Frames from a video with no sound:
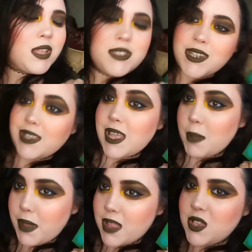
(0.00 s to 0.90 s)
It's a
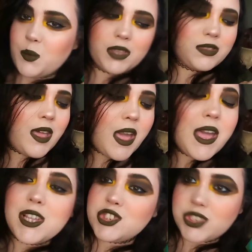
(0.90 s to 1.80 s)
collab palette with
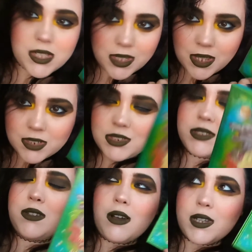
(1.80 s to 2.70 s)
Angelica.
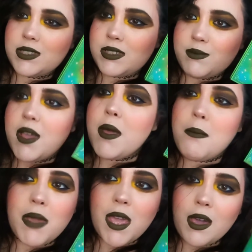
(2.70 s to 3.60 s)
She's an awesome
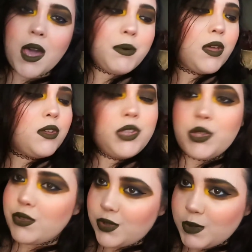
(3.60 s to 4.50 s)
makeup
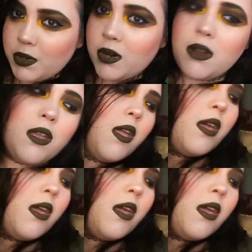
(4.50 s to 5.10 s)
YouTuber.